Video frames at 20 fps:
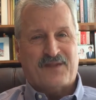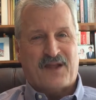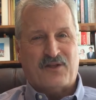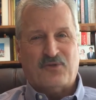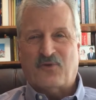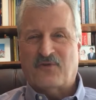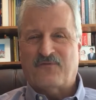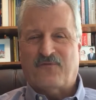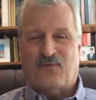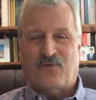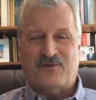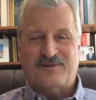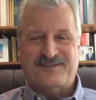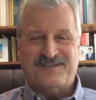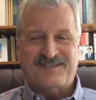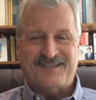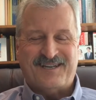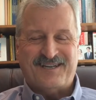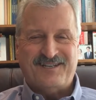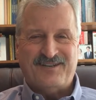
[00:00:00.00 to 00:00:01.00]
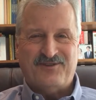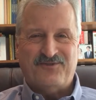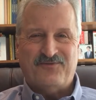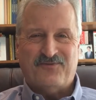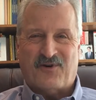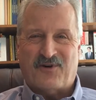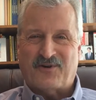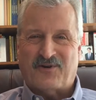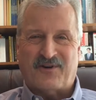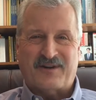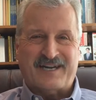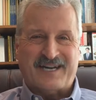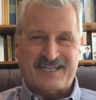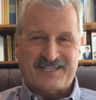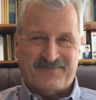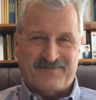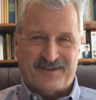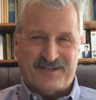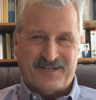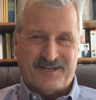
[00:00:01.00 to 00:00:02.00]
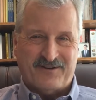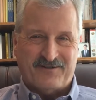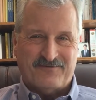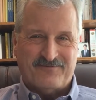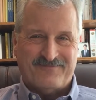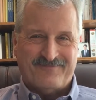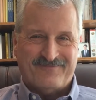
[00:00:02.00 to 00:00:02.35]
I look forward to seeing you on our next video.